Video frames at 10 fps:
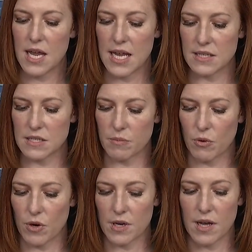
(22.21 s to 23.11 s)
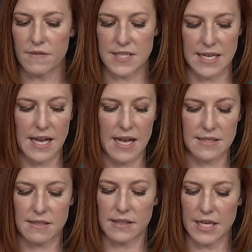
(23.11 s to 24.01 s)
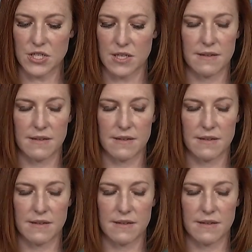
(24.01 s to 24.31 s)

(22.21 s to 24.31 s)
in support of de escalation,